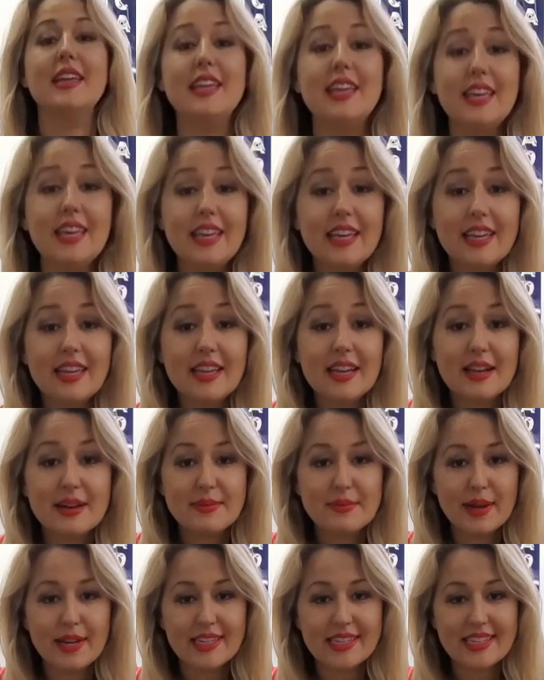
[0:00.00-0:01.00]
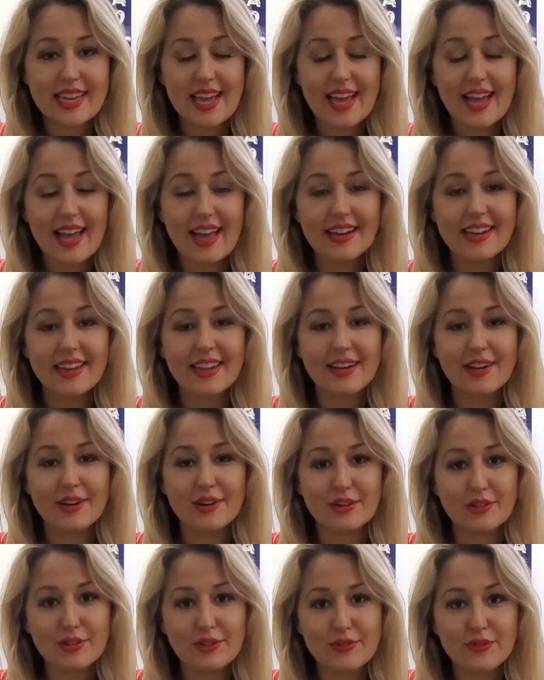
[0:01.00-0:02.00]
he, my dad, and
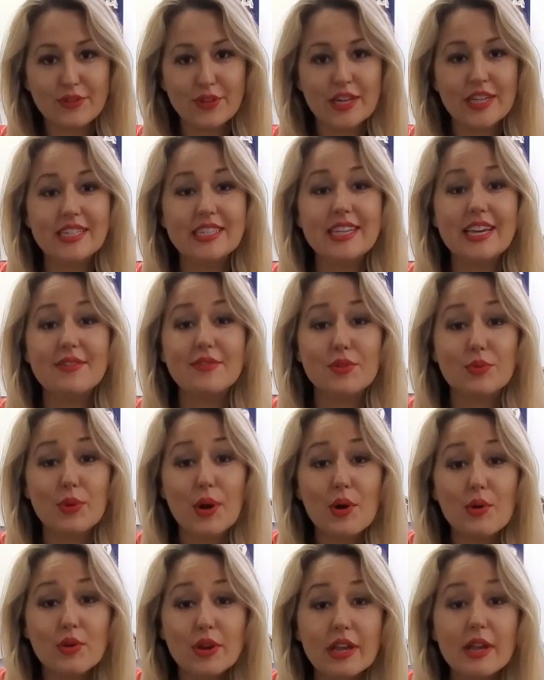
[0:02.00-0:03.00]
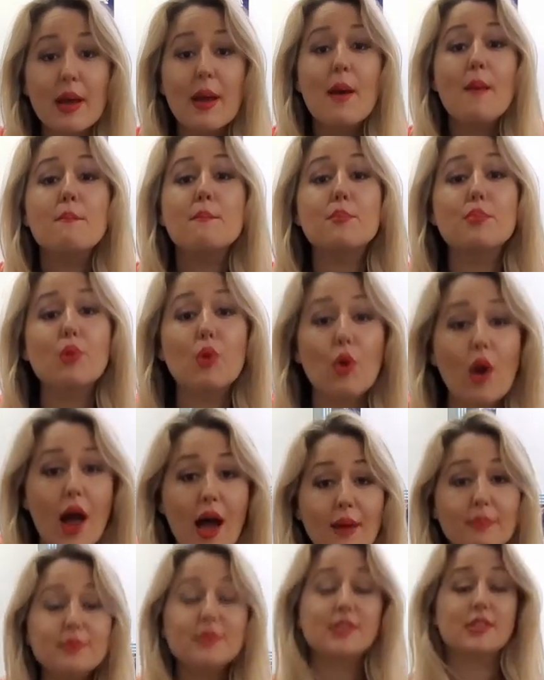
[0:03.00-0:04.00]
our good friend David Rohde
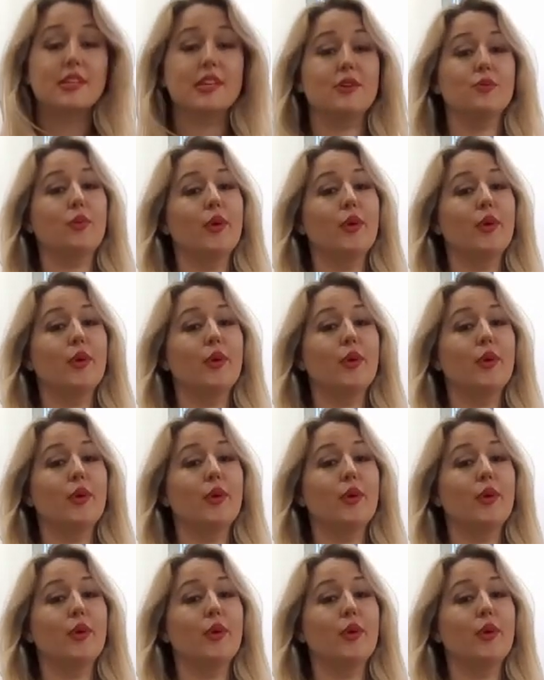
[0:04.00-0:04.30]
promptly